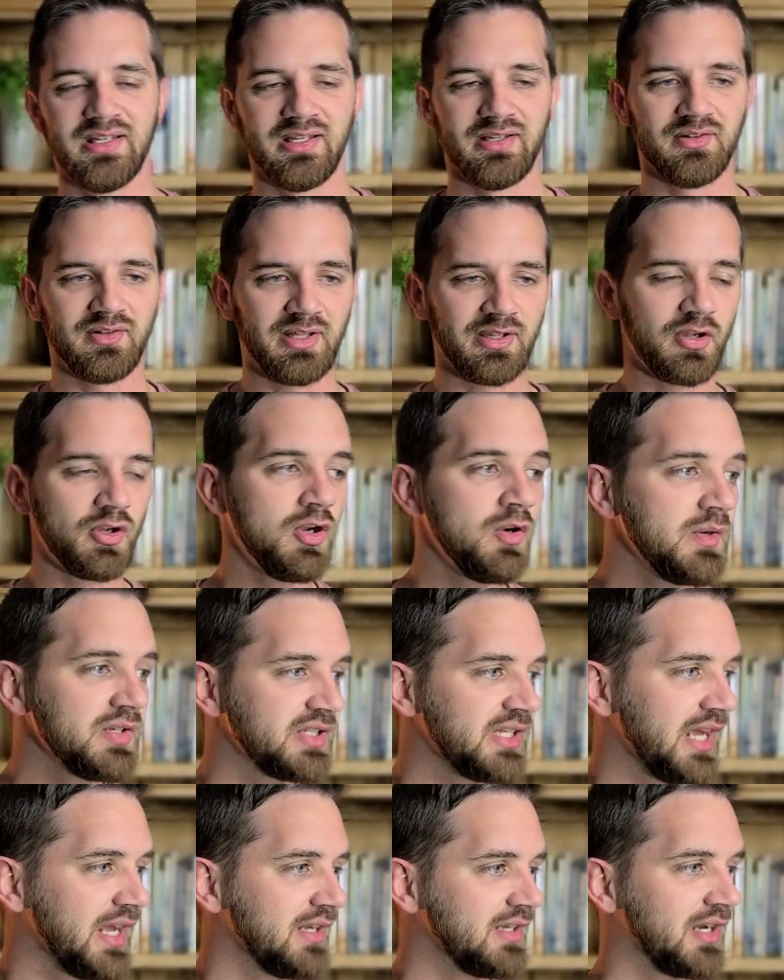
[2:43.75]
And they're like, who is
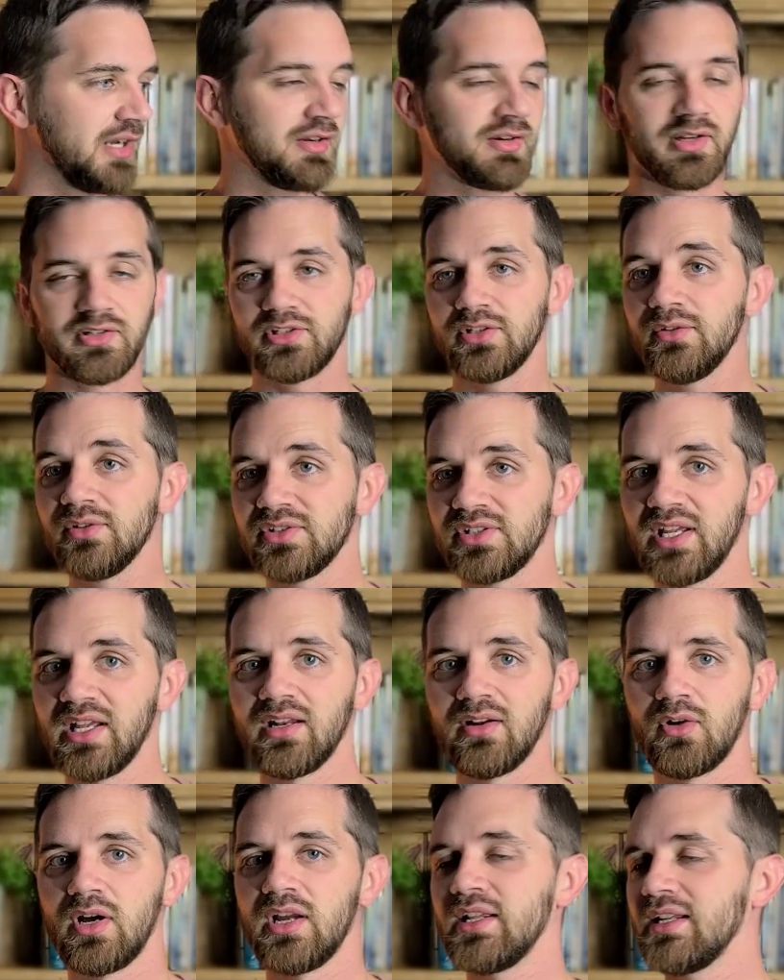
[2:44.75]
the Antichrist? Who is the,
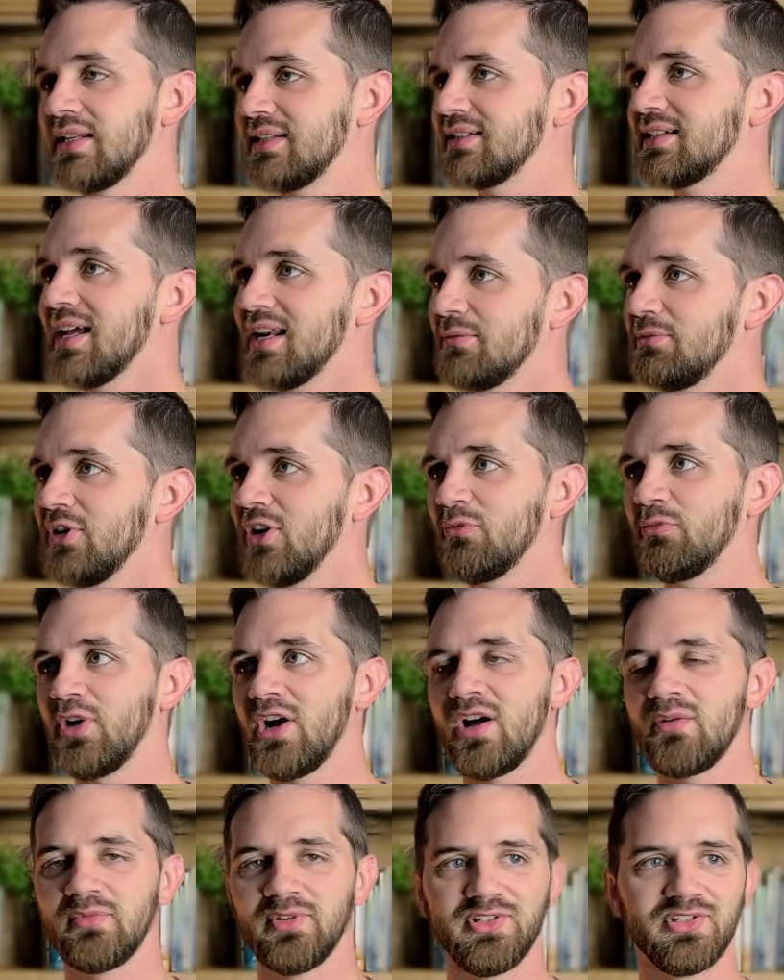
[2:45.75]
it's gotta be
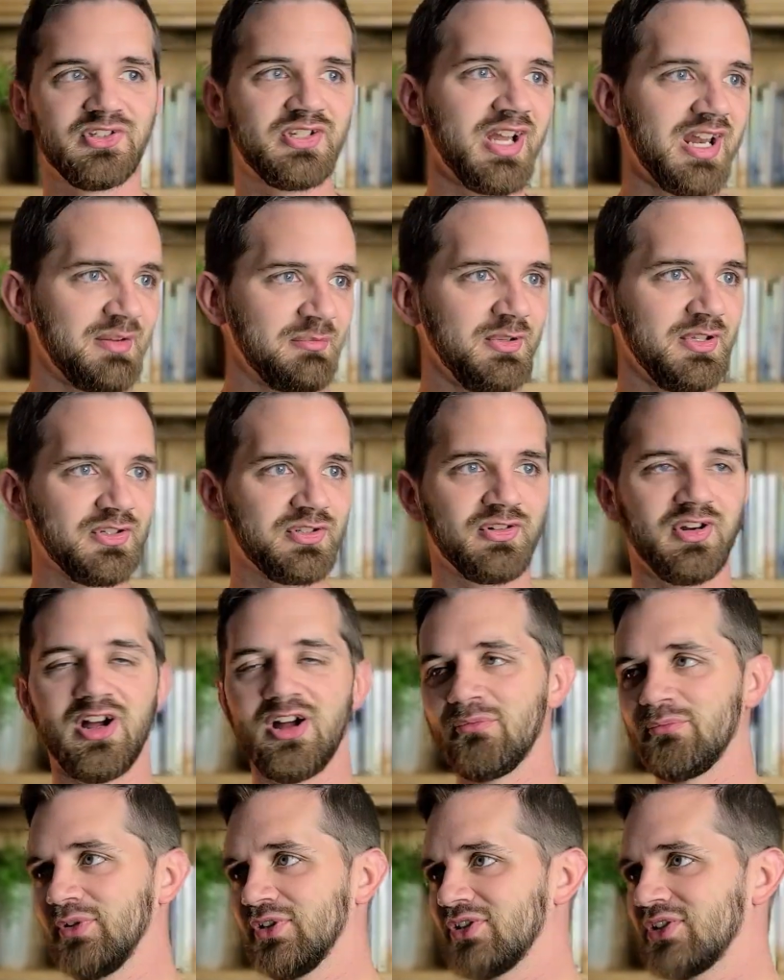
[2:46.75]
Obama, it's gotta be
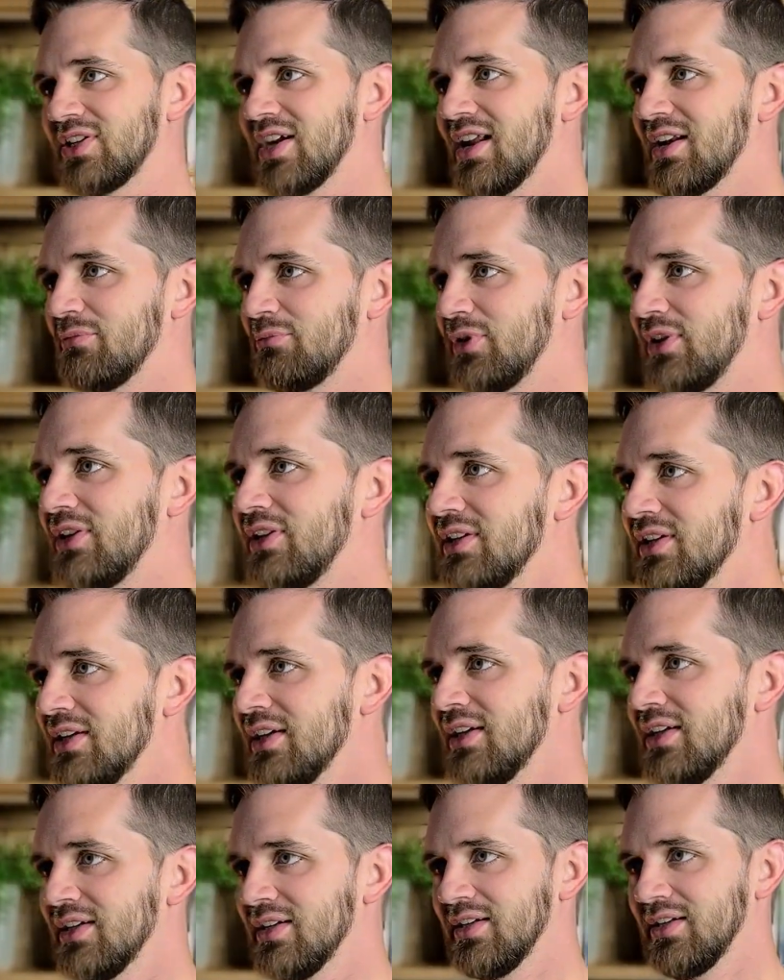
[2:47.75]
Trump, it's gotta be
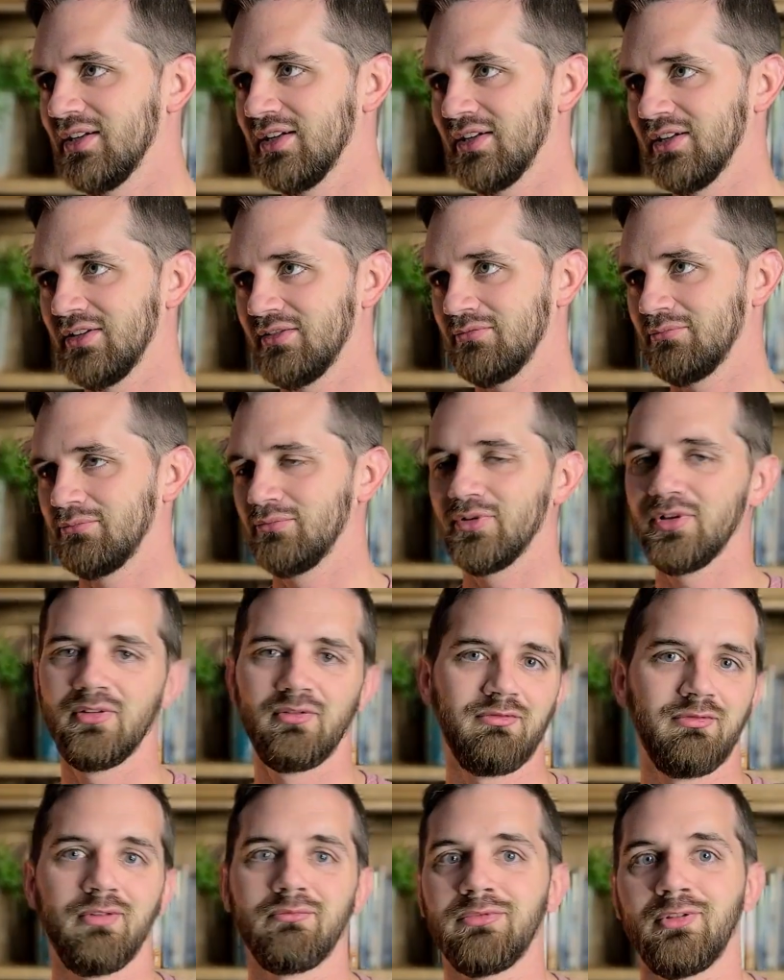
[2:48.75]
blah,
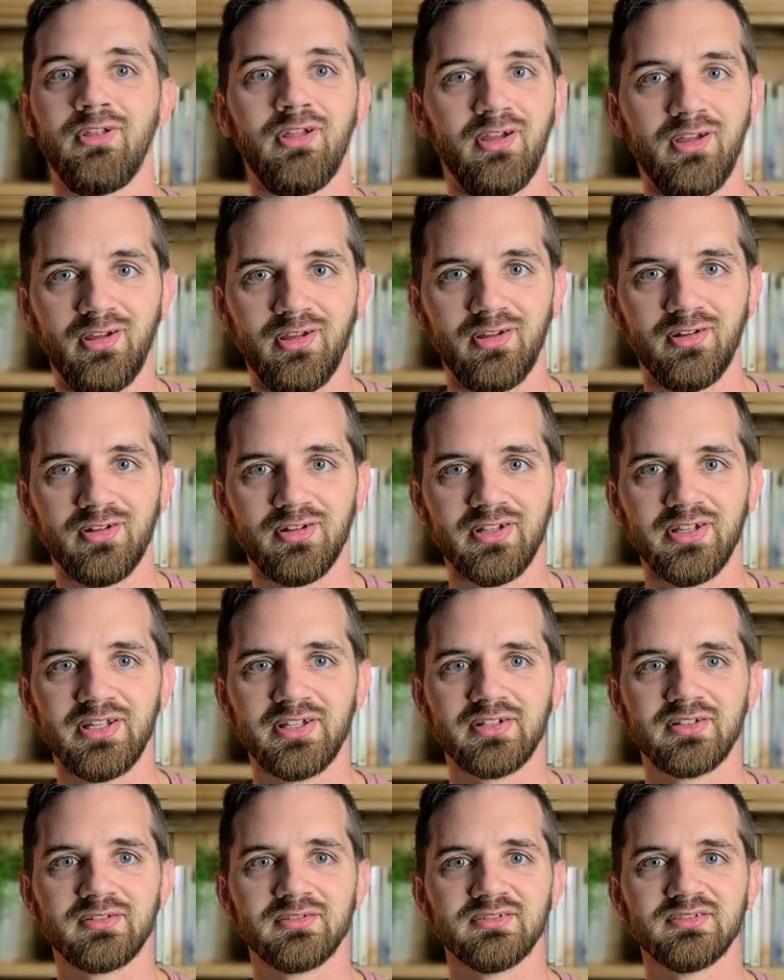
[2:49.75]
blah, blah.
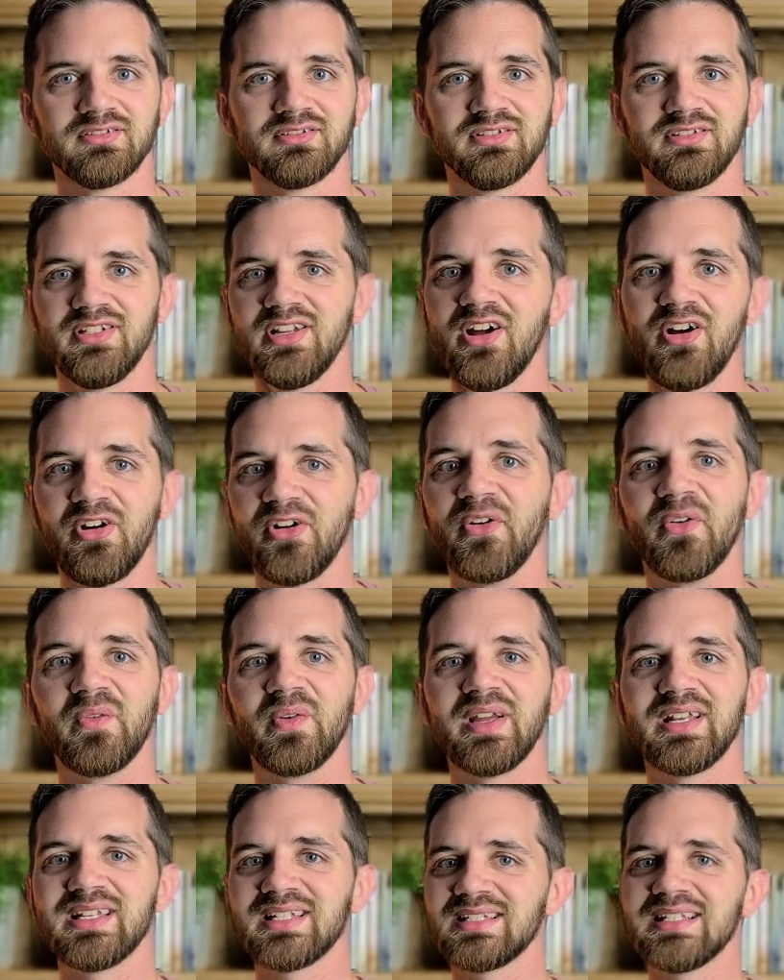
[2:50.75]
Like, no,
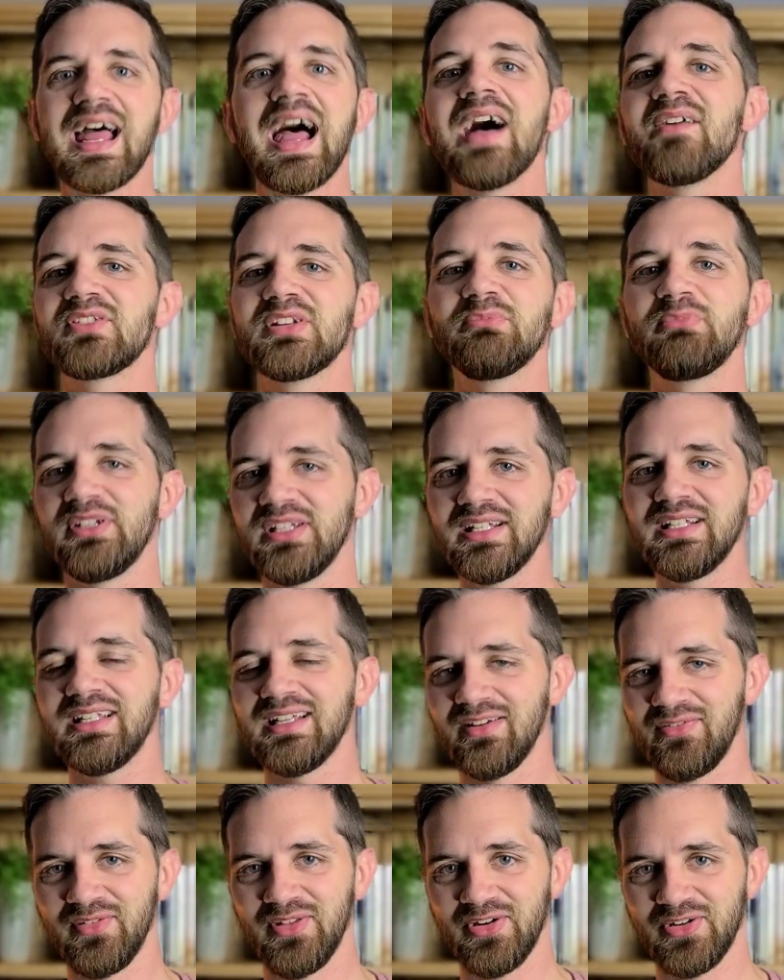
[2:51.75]
it doesn't have to be any
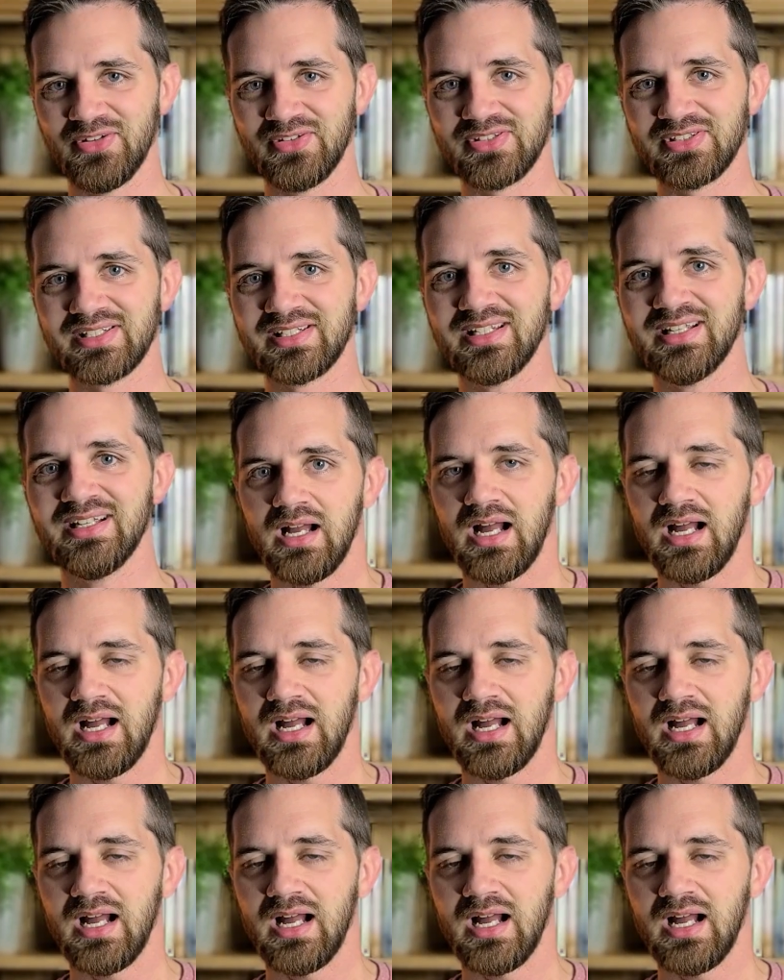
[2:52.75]
of those.